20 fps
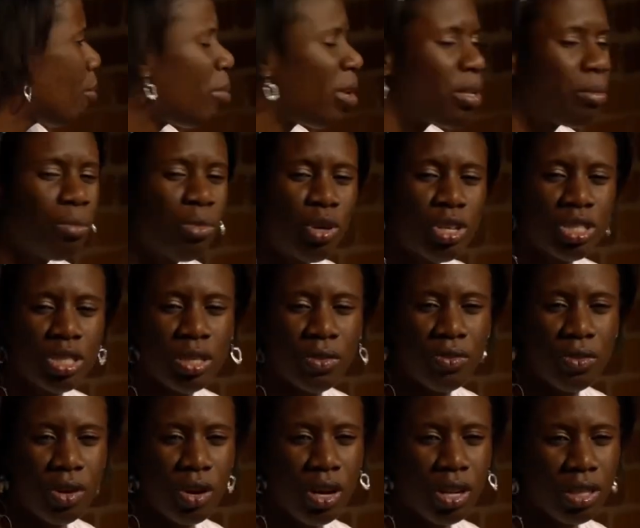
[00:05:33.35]
But most
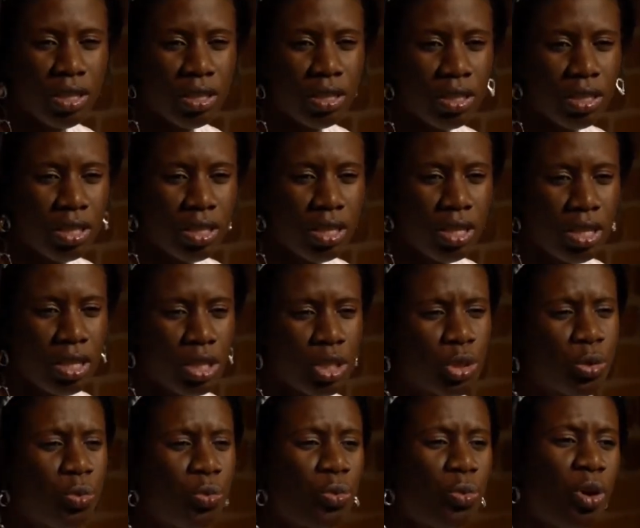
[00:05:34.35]
of all,
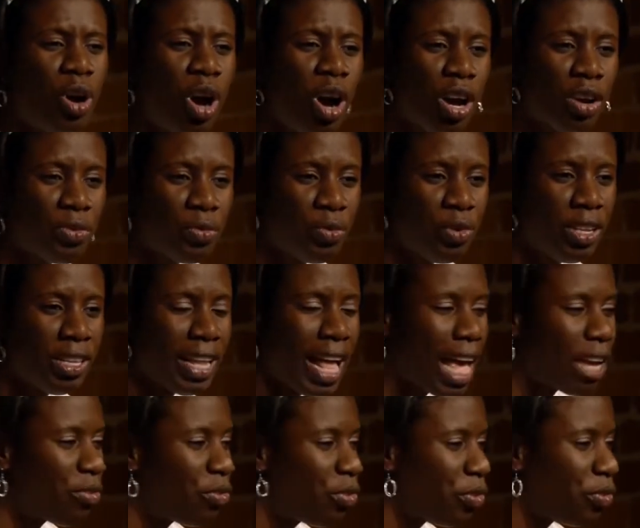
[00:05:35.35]
to walk through
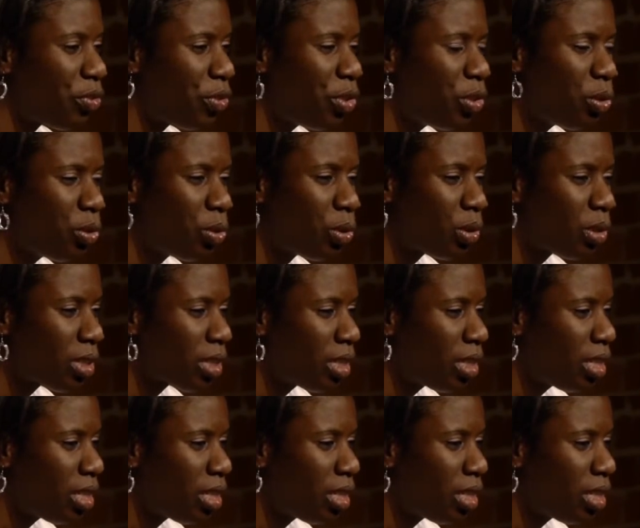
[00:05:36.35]
life with you,